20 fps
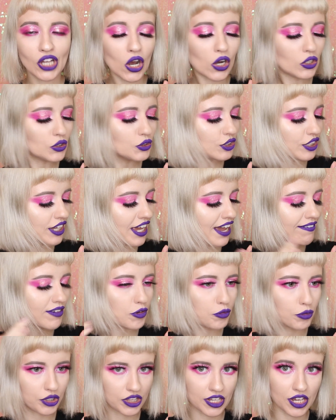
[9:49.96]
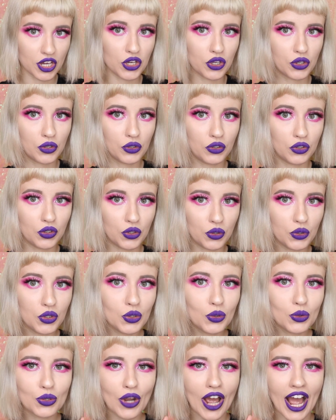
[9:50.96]
altogether with the New
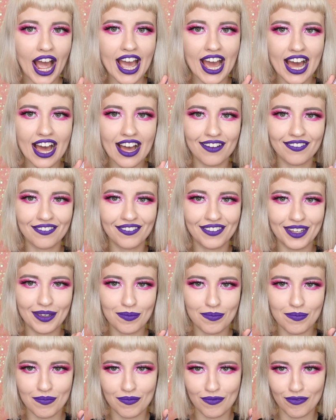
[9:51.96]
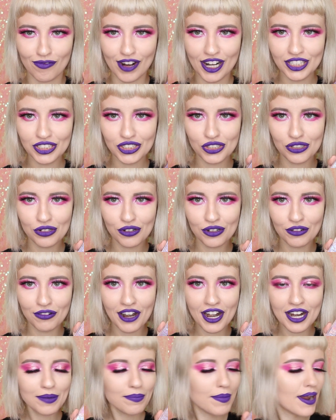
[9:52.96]
Nude, I have the
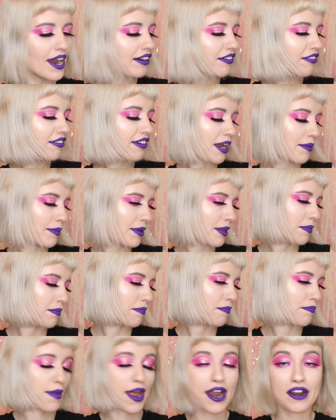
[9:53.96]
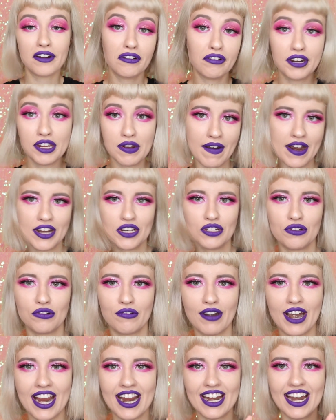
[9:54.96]
retrograde Mercury. I mean Mercury
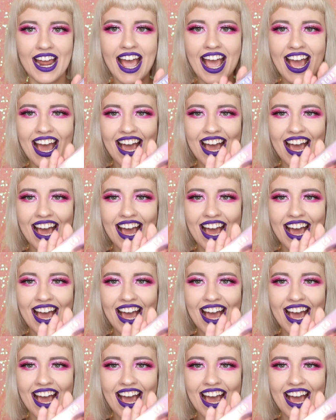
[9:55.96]
retrograde.